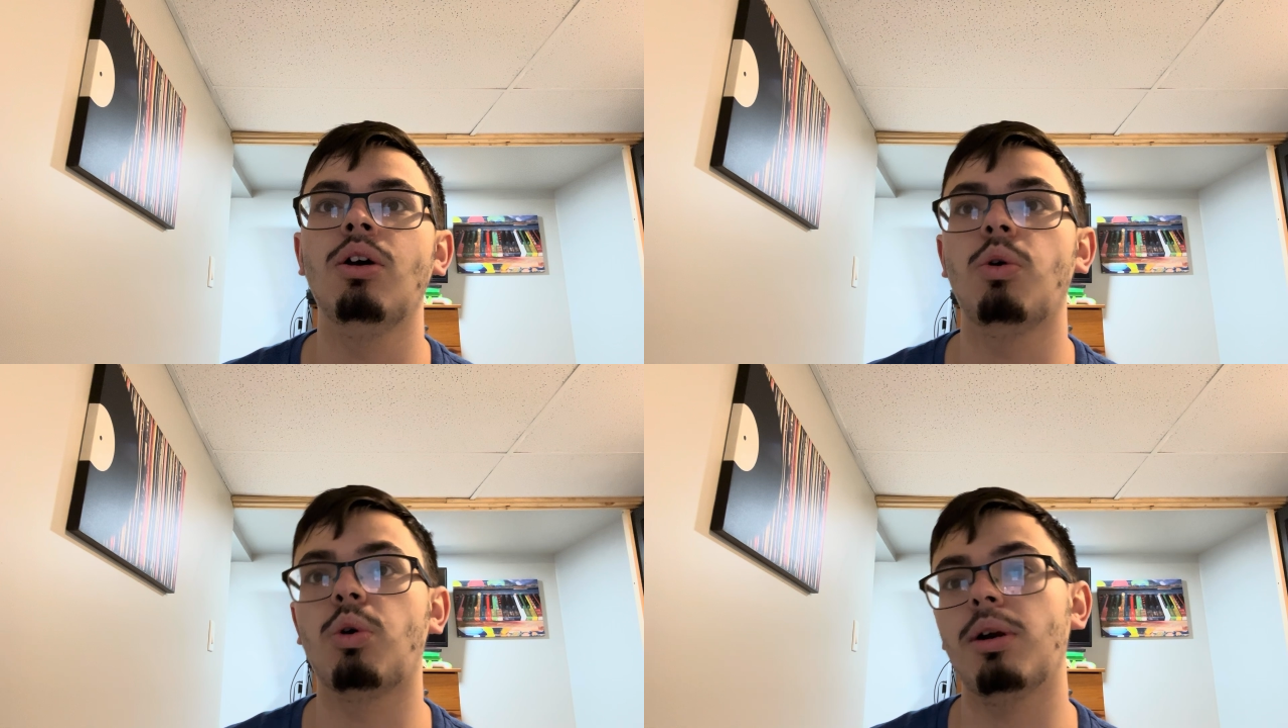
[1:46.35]

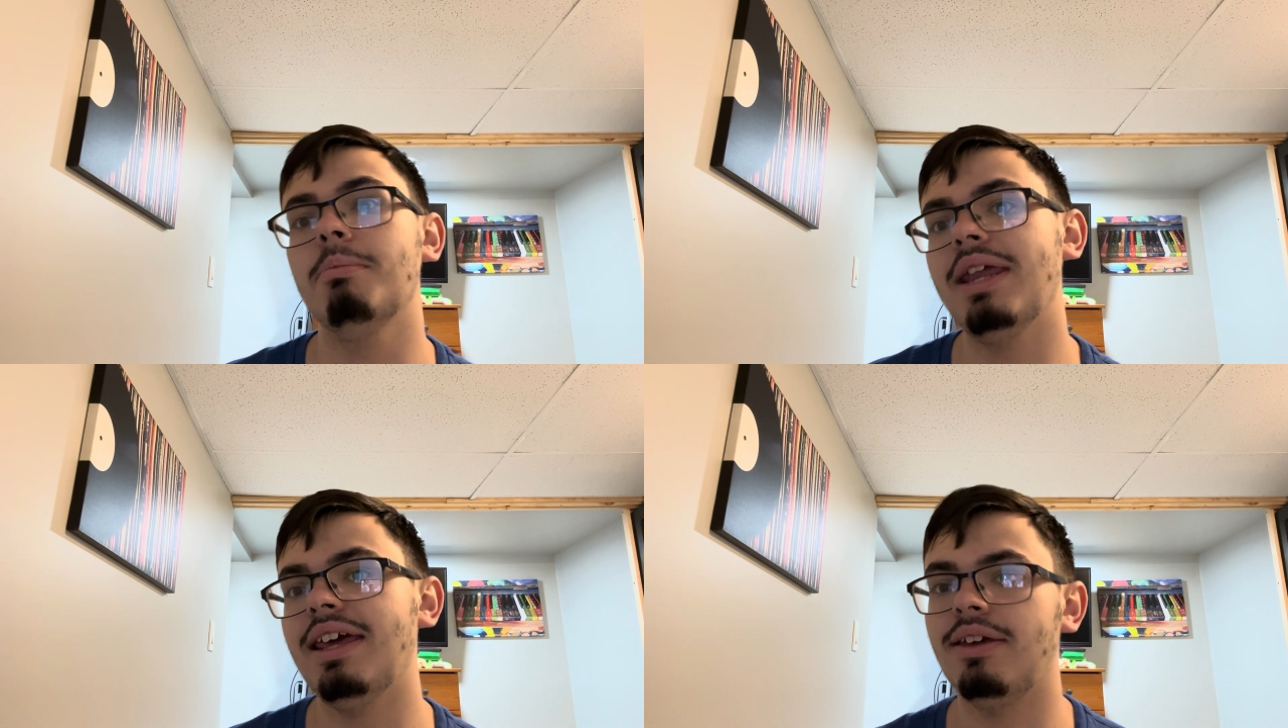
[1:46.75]
or a
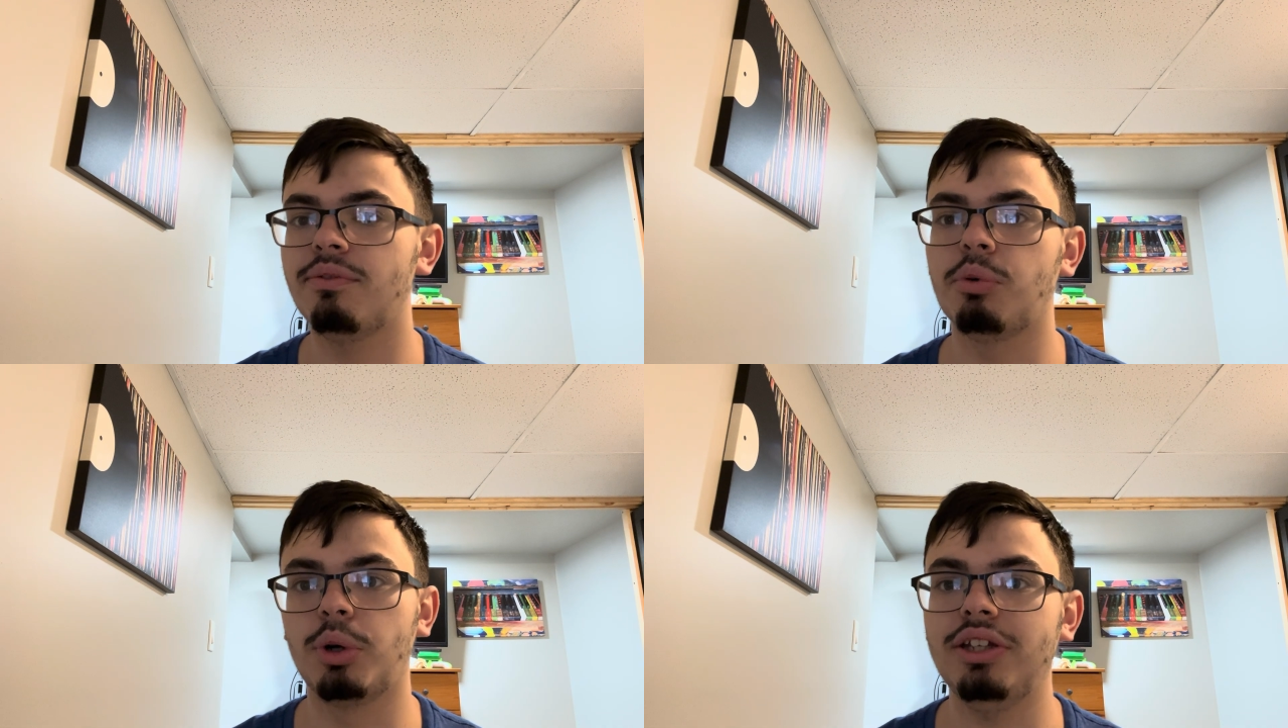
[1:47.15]
minute and
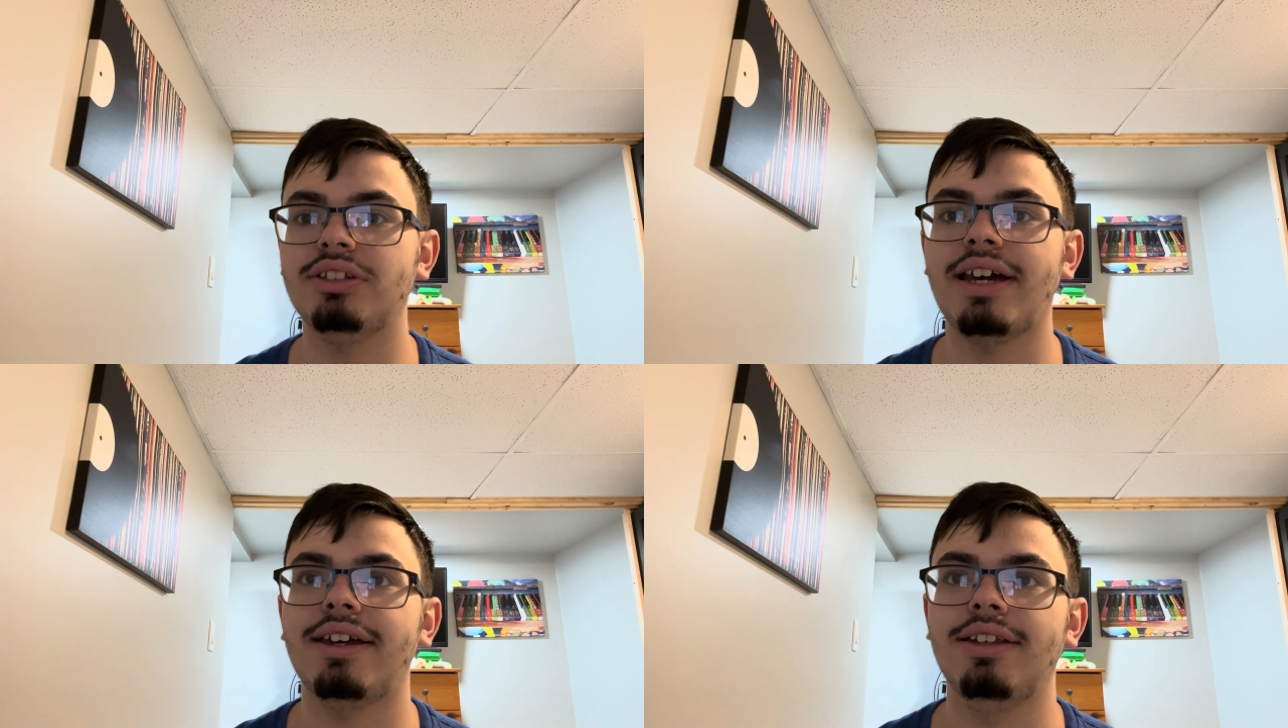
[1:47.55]
40
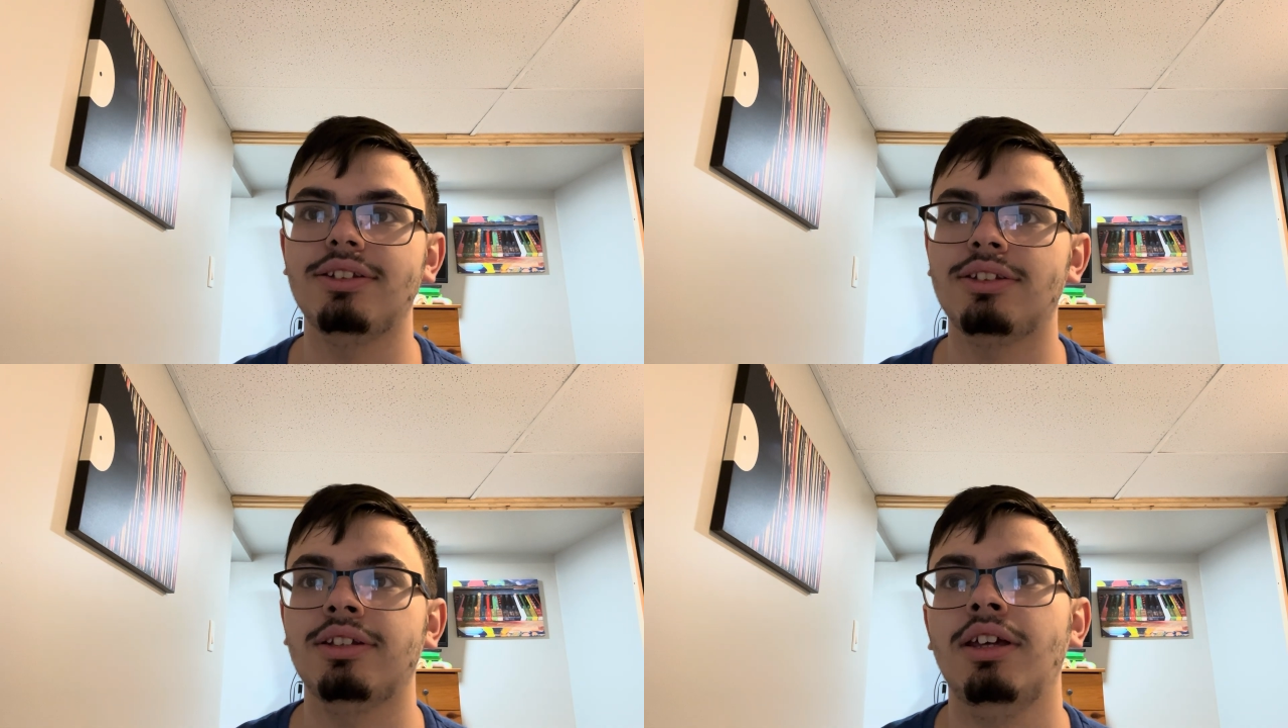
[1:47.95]
seconds.